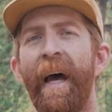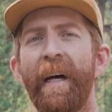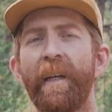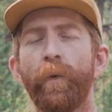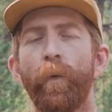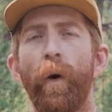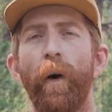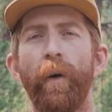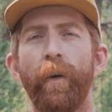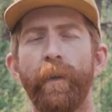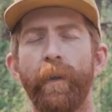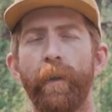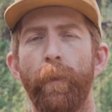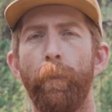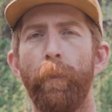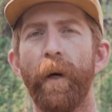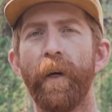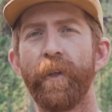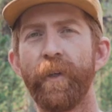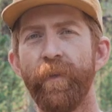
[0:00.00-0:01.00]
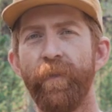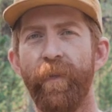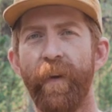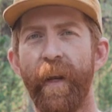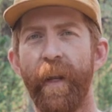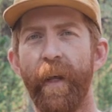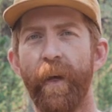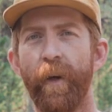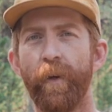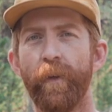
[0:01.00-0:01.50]
as well as a bunch of
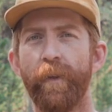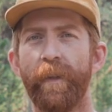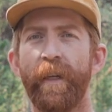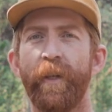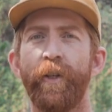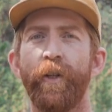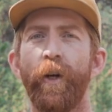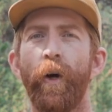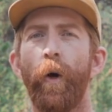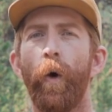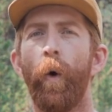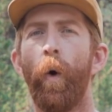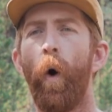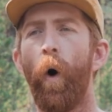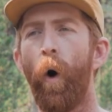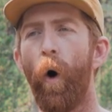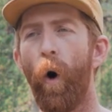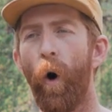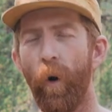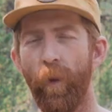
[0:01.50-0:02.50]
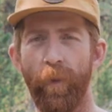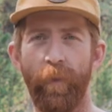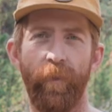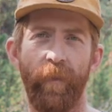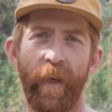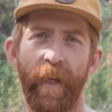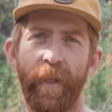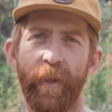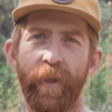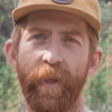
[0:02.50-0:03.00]
videos that show all the
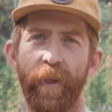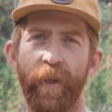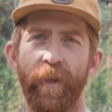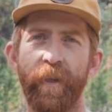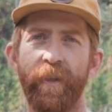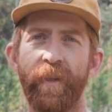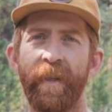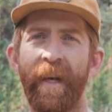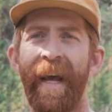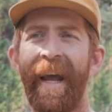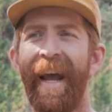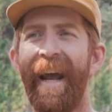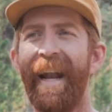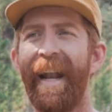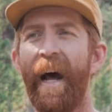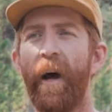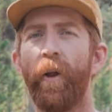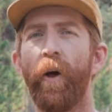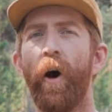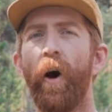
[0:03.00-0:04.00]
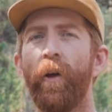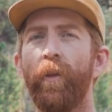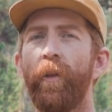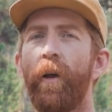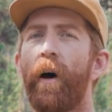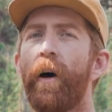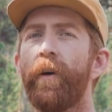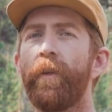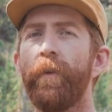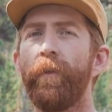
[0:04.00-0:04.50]
features and how to
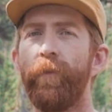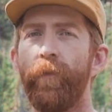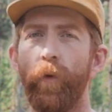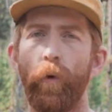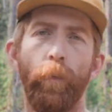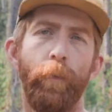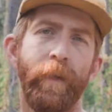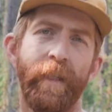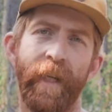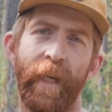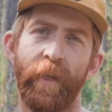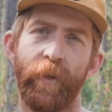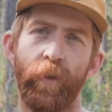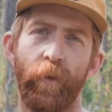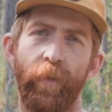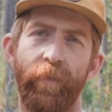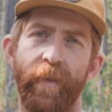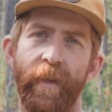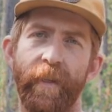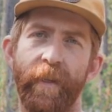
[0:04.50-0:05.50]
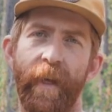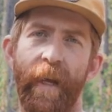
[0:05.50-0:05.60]
unlock the full potential of this